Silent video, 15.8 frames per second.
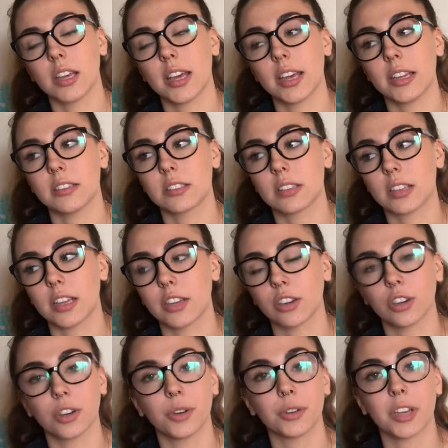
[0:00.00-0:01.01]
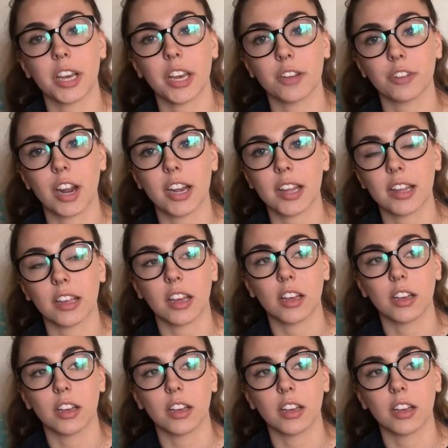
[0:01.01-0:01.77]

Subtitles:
it in her own handwriting